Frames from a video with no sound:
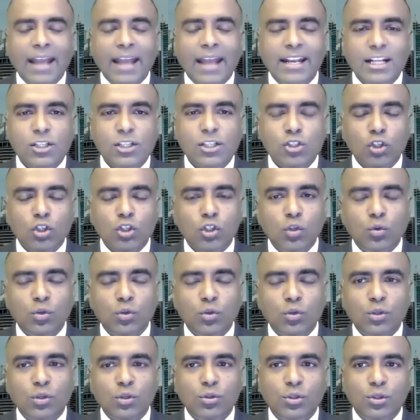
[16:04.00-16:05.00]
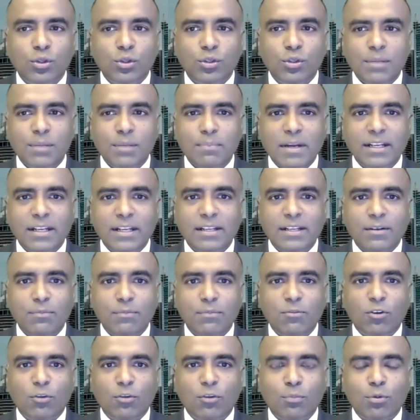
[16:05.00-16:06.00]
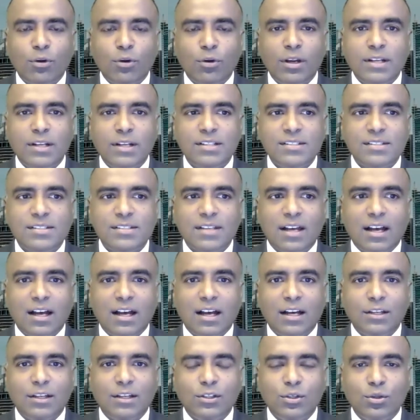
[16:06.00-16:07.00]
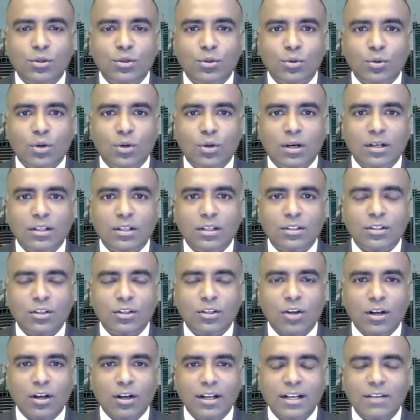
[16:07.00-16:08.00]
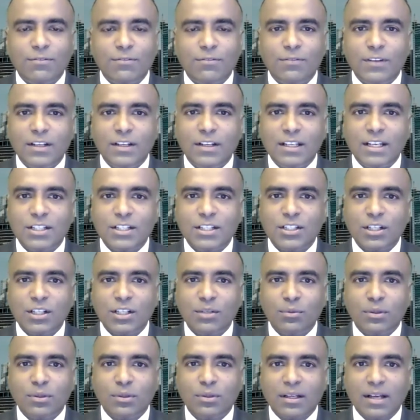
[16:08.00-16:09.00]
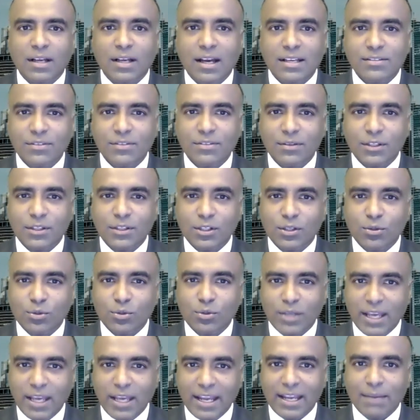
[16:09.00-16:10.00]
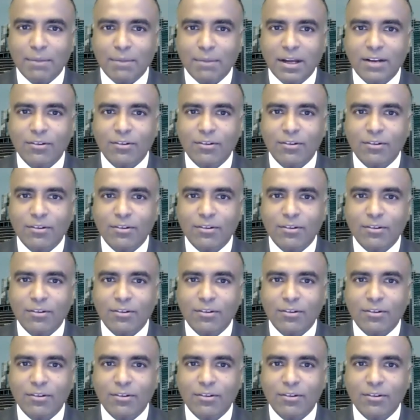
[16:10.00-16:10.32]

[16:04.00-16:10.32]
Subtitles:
And then so you did Medic Footprints. You got an affiliation with the guys from the UK. Am I